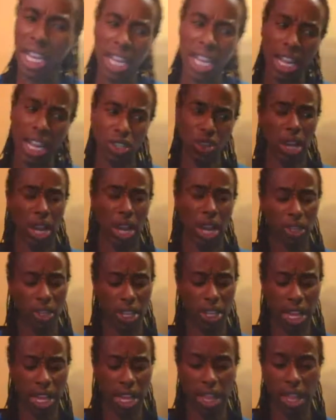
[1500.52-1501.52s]
contraction
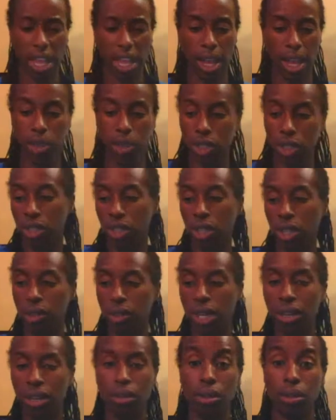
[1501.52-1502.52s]
out of that, but you know
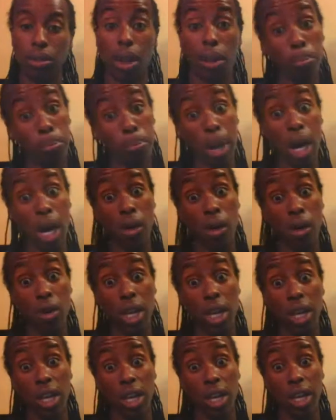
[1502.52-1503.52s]
what?
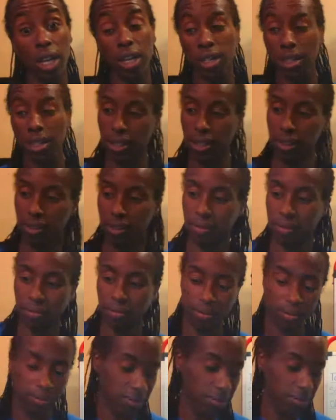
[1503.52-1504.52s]
Bonus.
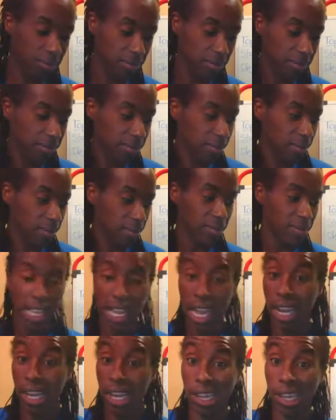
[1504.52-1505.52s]

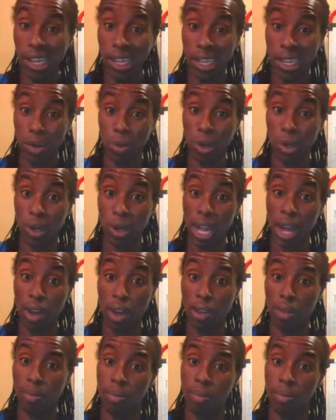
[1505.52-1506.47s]
Kind of like in a workout.